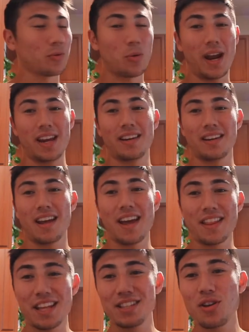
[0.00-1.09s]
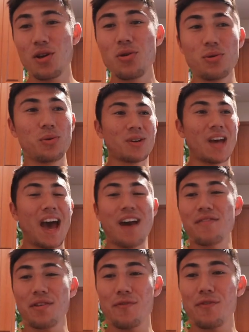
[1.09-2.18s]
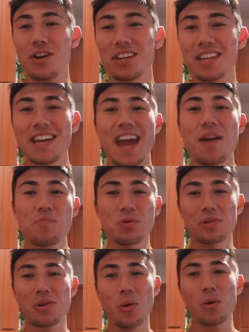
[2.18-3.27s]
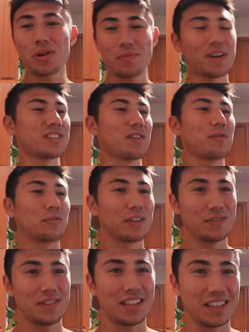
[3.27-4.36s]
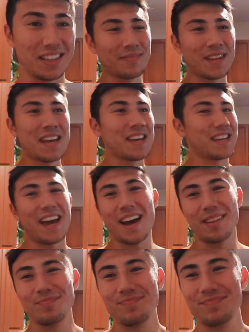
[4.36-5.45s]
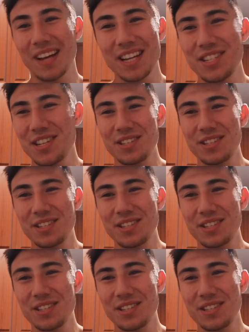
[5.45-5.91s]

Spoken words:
weight, and then two, having a fucking camera recording myself lifting. Yeah, I